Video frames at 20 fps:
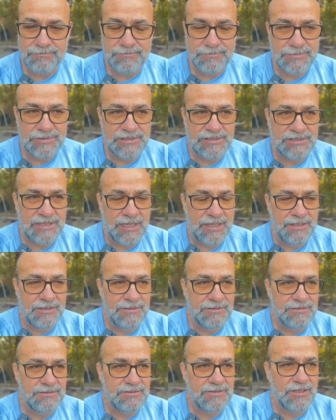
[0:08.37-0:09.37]

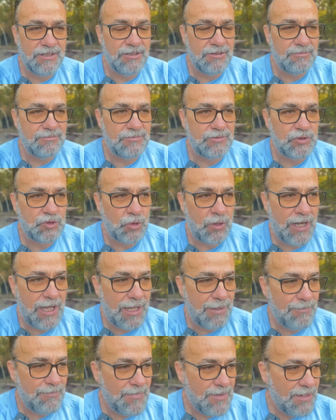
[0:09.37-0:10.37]
Satan's
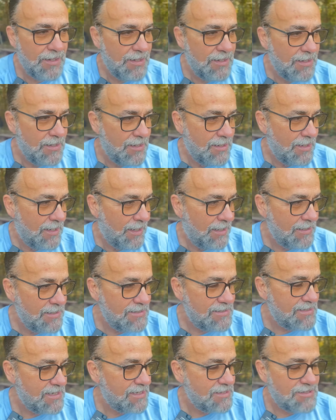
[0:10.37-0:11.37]
trap. And he
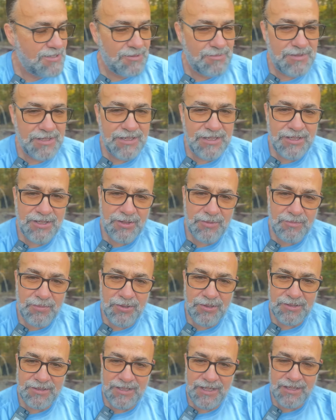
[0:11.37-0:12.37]
said something in the
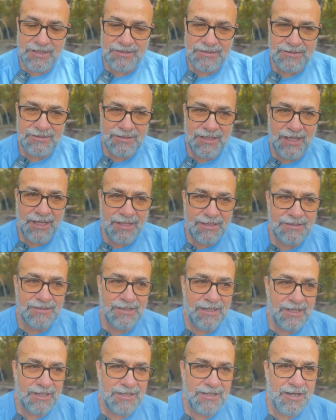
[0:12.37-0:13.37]
book that
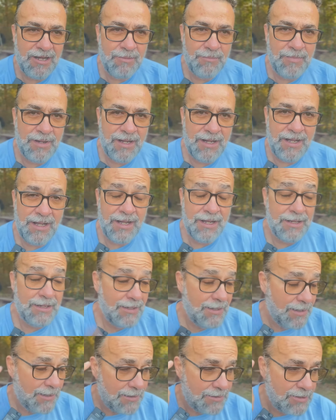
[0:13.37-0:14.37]
caught my eye.
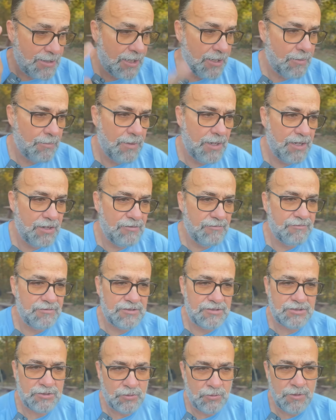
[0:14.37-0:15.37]
And I thought about a
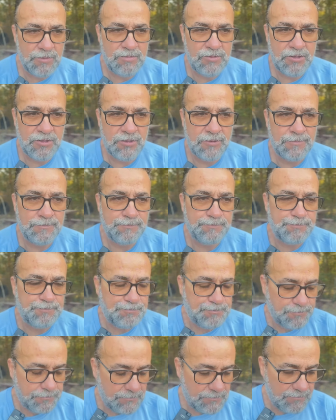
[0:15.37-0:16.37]
scripture
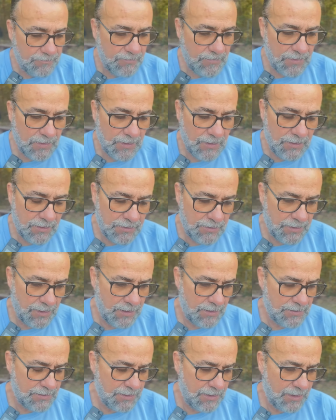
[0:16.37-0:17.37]

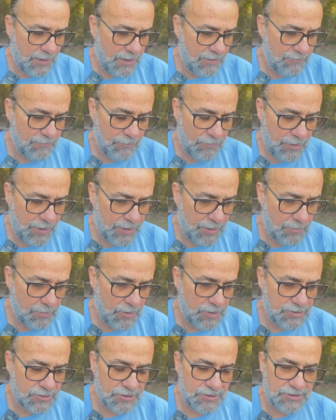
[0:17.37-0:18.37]
that I've read a
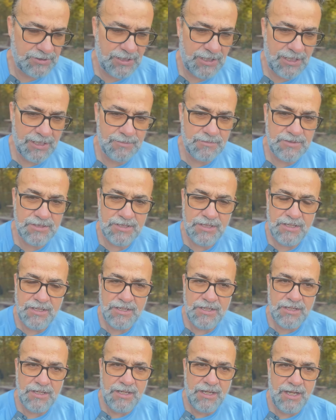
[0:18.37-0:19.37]
bunch of times.
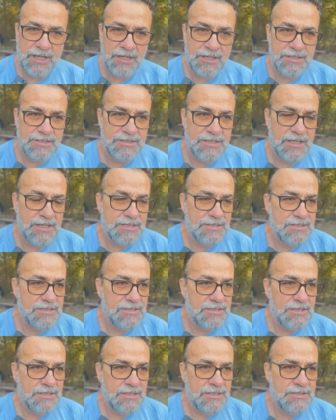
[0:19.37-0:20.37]
And he says
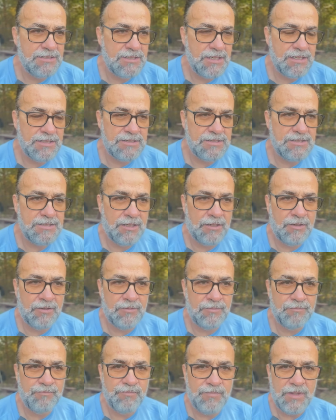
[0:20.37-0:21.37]

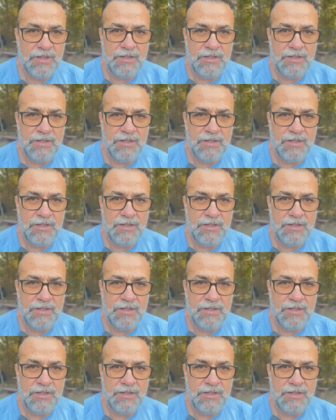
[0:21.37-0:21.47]
to